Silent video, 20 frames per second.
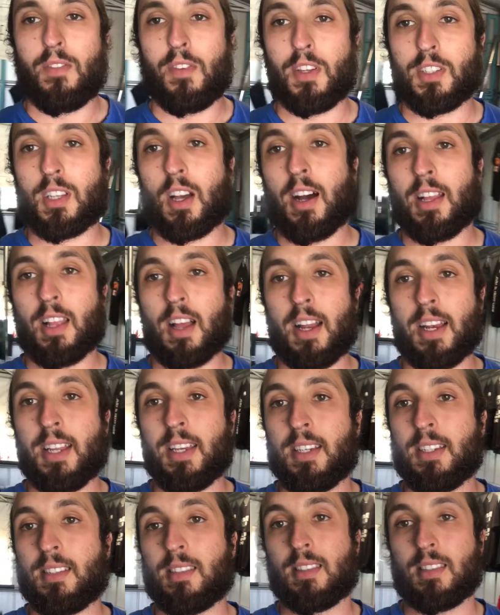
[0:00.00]
First guideline
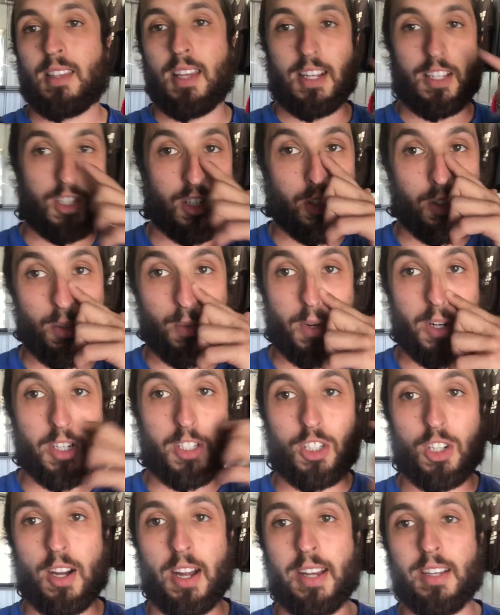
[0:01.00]
is that you want to
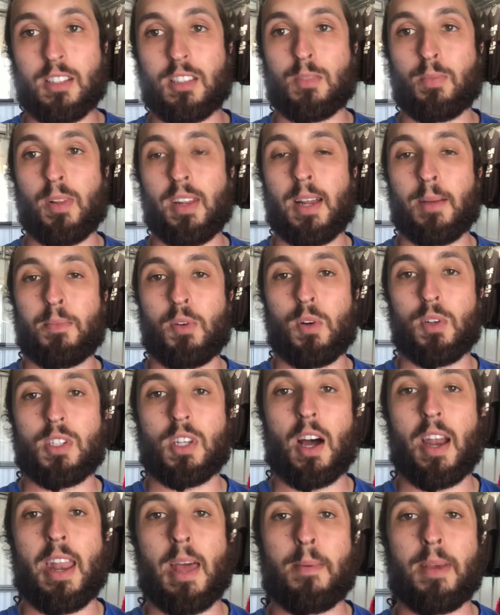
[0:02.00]
try and split up your
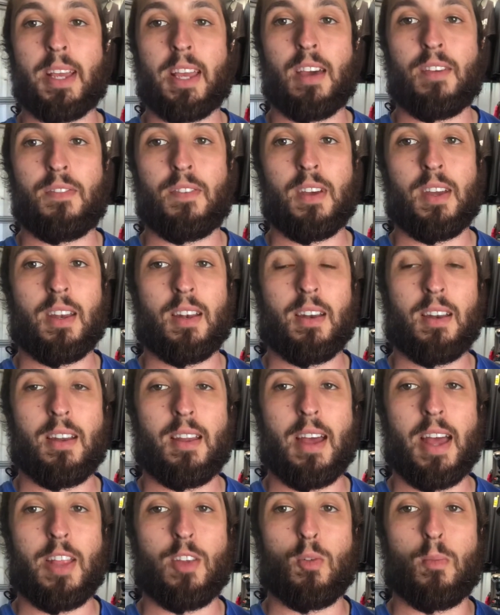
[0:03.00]
dynamic effort
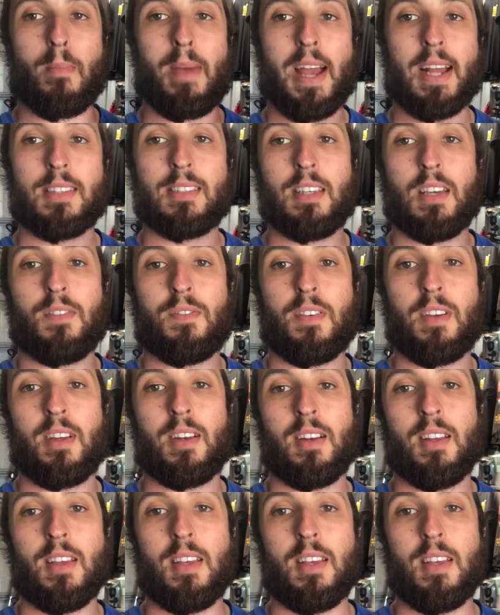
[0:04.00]
and your max effort